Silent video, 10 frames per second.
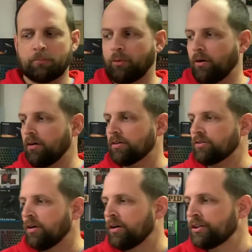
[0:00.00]
prongs
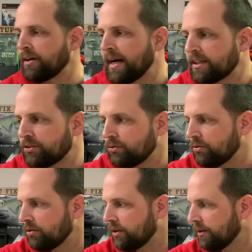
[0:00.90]
on your
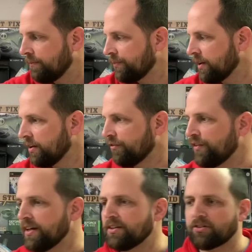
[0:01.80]
actual the
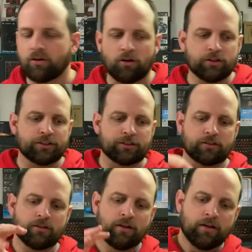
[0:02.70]
fins on
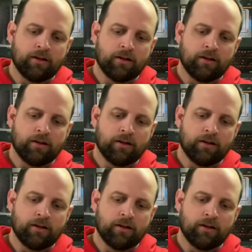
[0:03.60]
your